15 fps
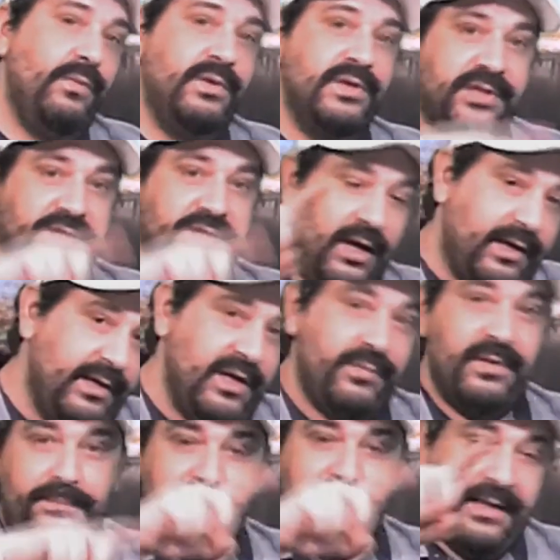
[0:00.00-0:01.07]
was stuck in a
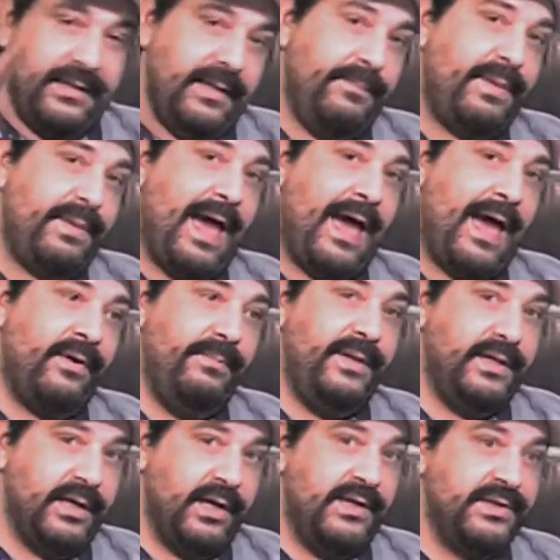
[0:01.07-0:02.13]
repeating pattern
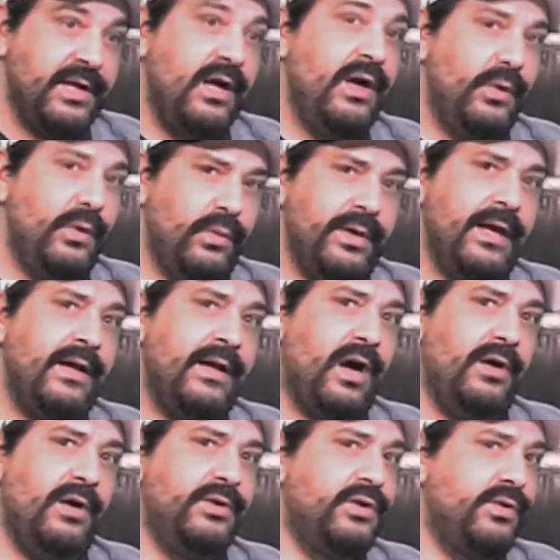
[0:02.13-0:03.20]
because we had
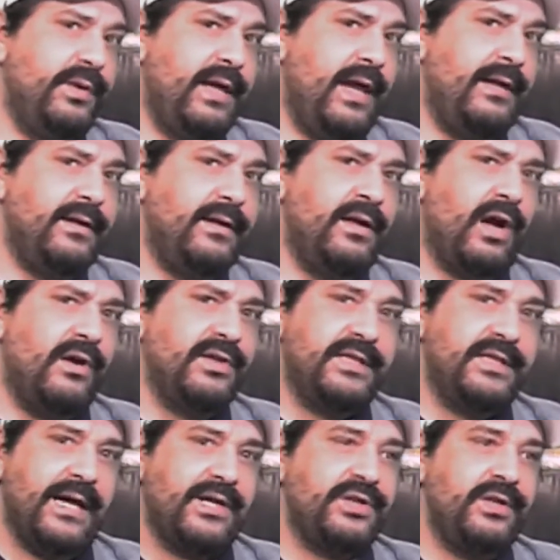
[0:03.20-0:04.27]
uncreated our
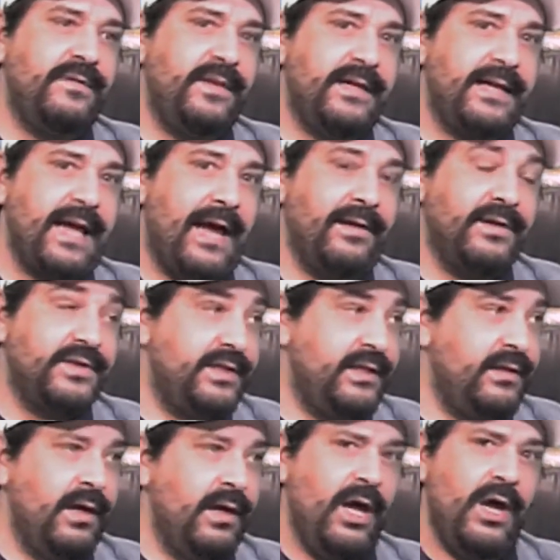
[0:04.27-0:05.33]
section of the
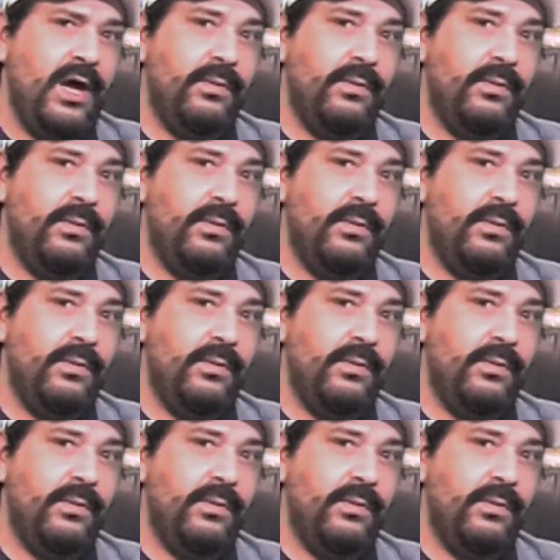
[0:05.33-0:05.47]
galaxy,